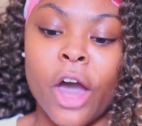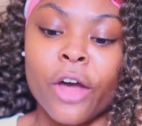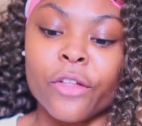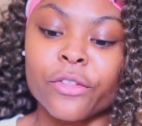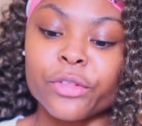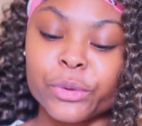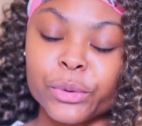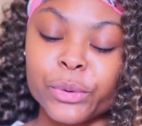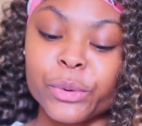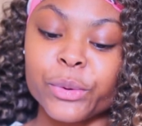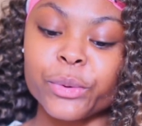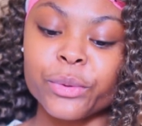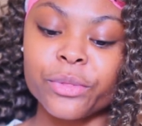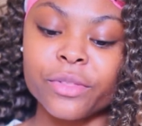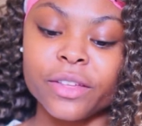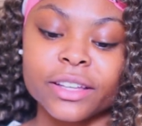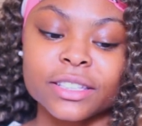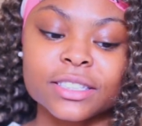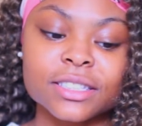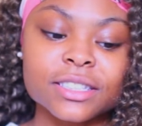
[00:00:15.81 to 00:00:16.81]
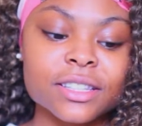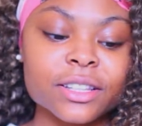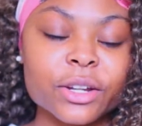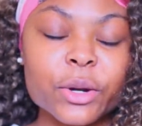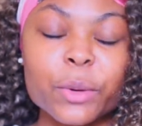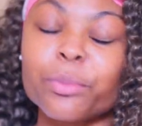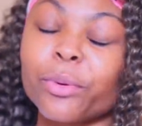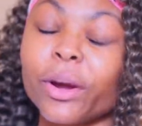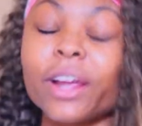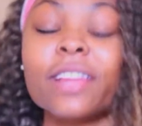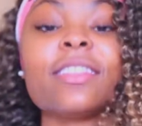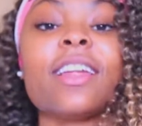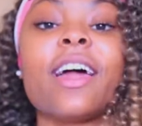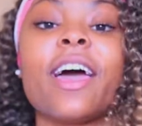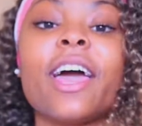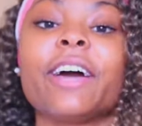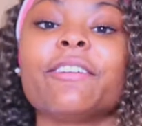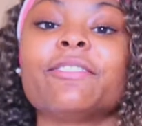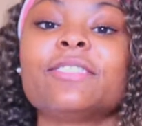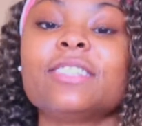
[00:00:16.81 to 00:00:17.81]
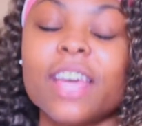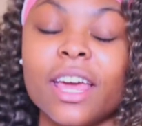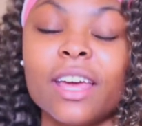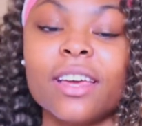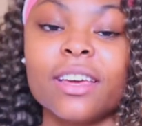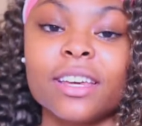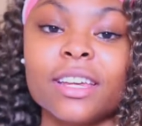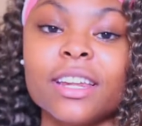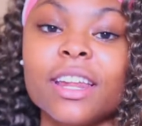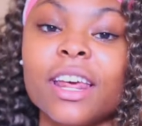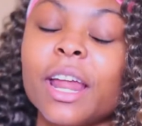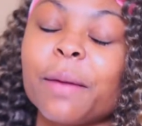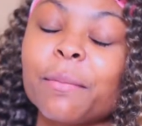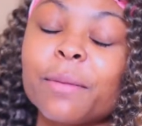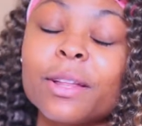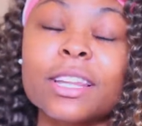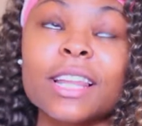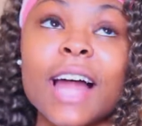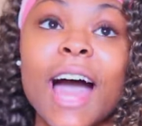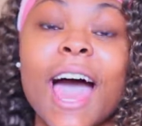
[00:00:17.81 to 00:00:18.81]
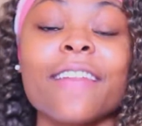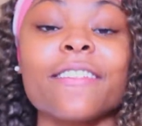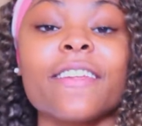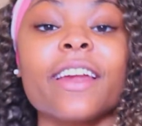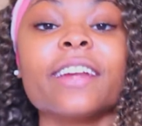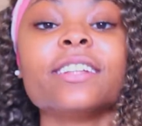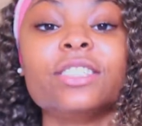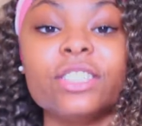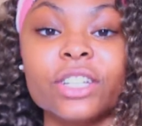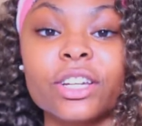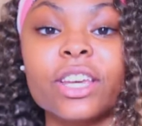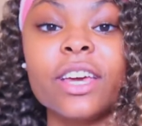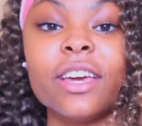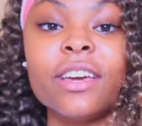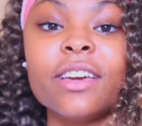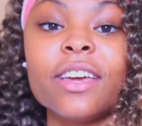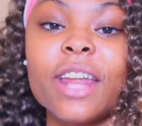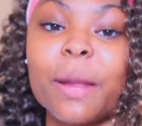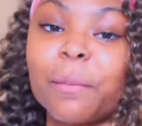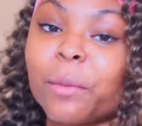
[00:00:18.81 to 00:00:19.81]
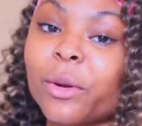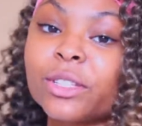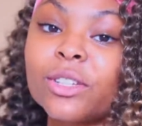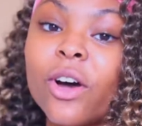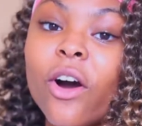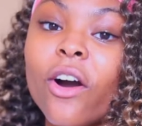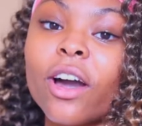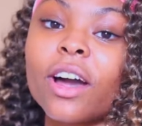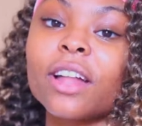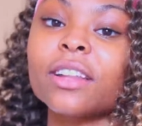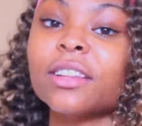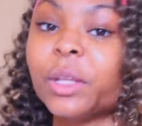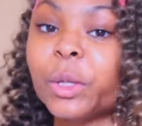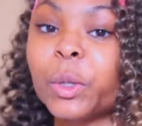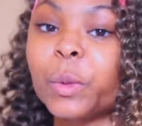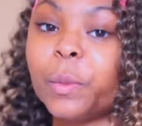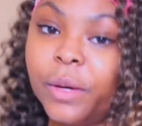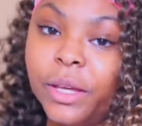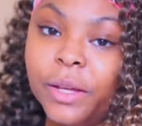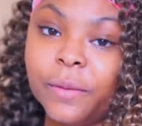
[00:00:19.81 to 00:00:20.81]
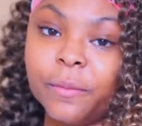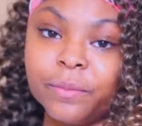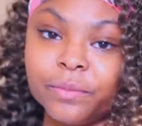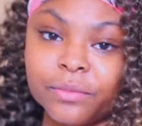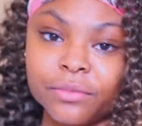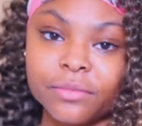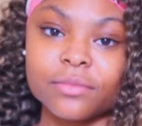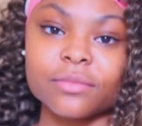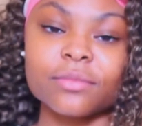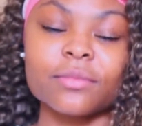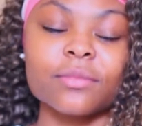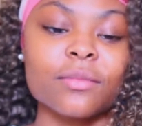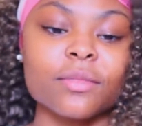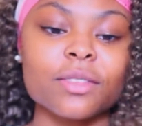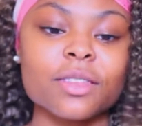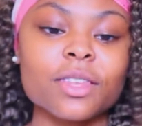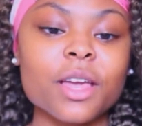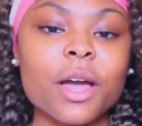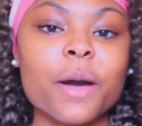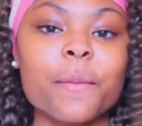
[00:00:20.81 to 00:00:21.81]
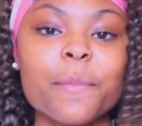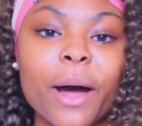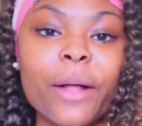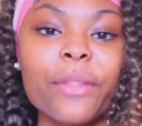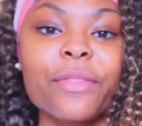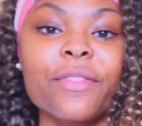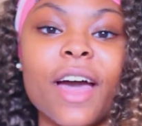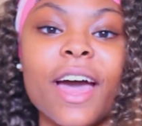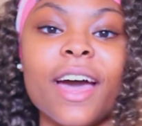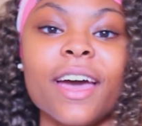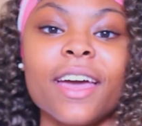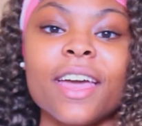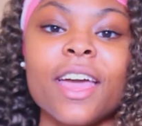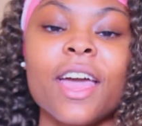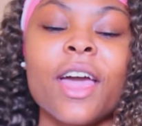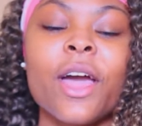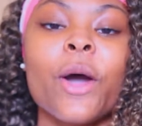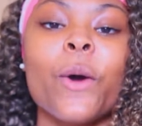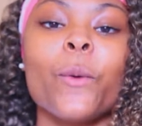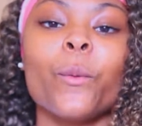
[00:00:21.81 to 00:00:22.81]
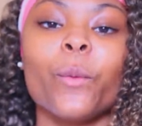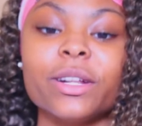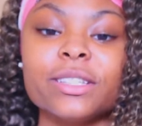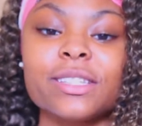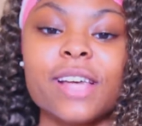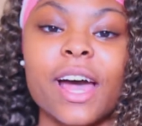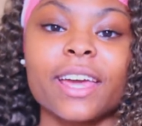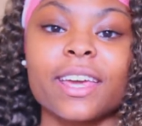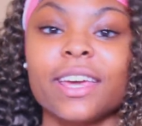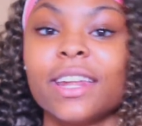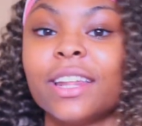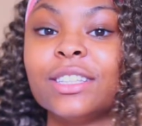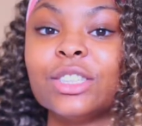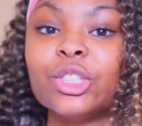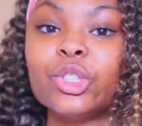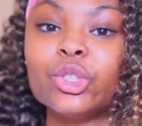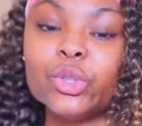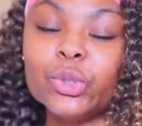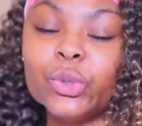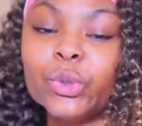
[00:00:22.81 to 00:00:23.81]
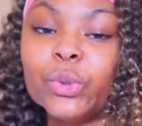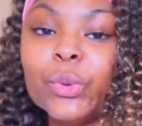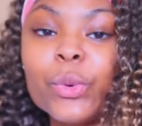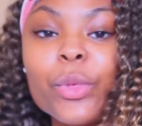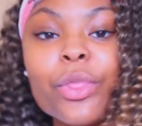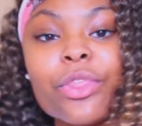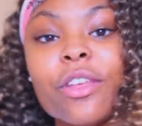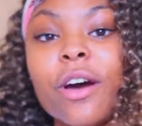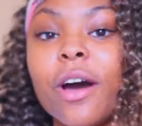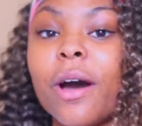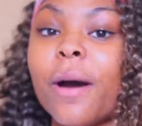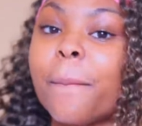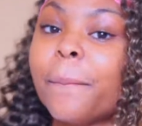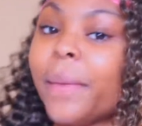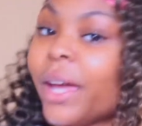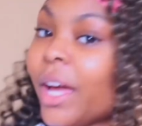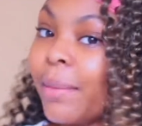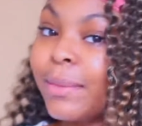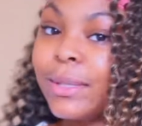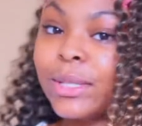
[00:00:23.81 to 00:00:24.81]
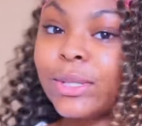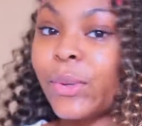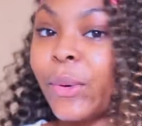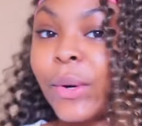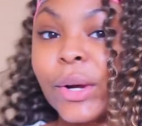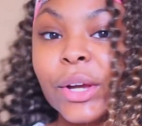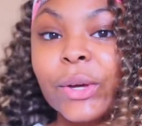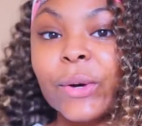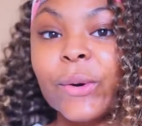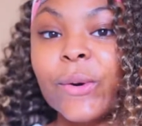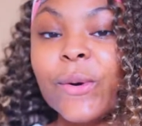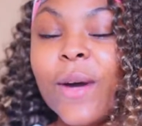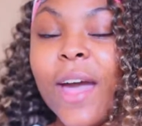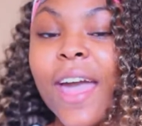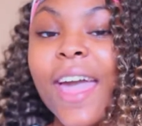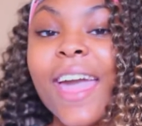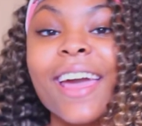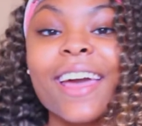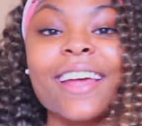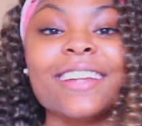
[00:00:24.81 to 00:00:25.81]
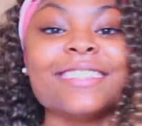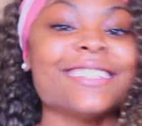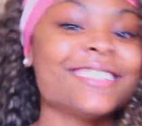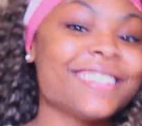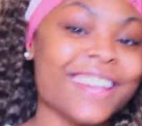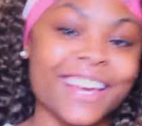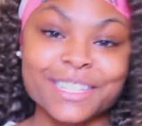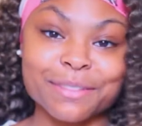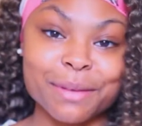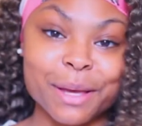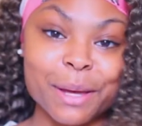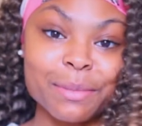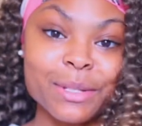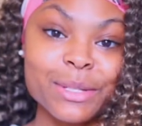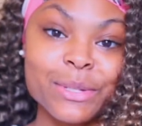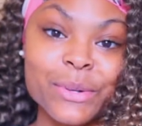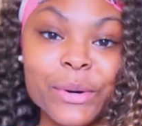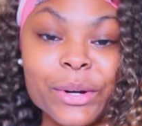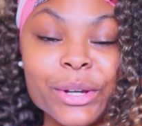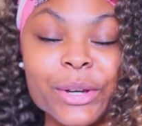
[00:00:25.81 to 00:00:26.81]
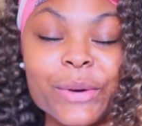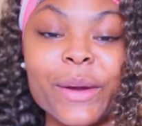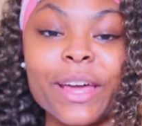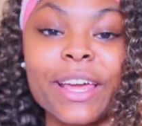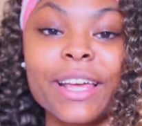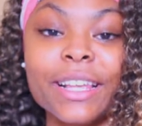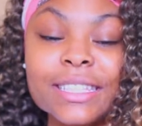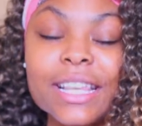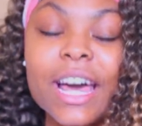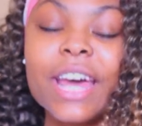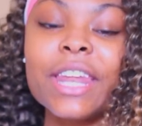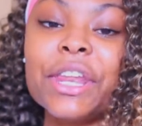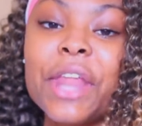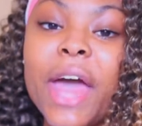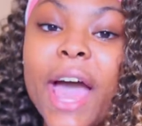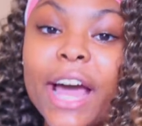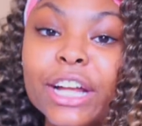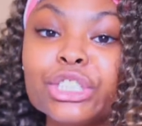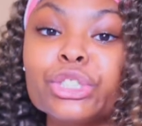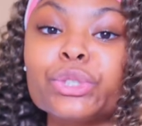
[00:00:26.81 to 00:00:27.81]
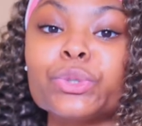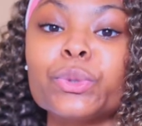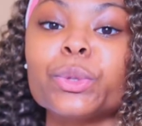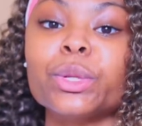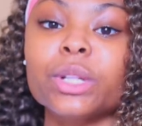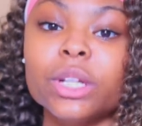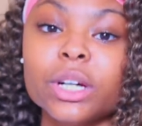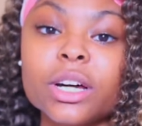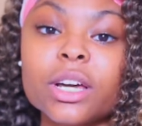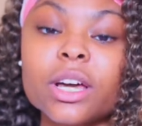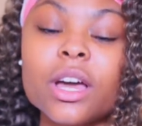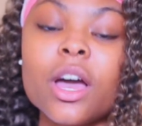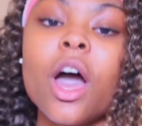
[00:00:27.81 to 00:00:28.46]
through this little break that I have taken, and I'm glad that I took it, and I'm going to talk a little bit about that once I get into the makeup tutorial. And today's makeup tutorial is a natural look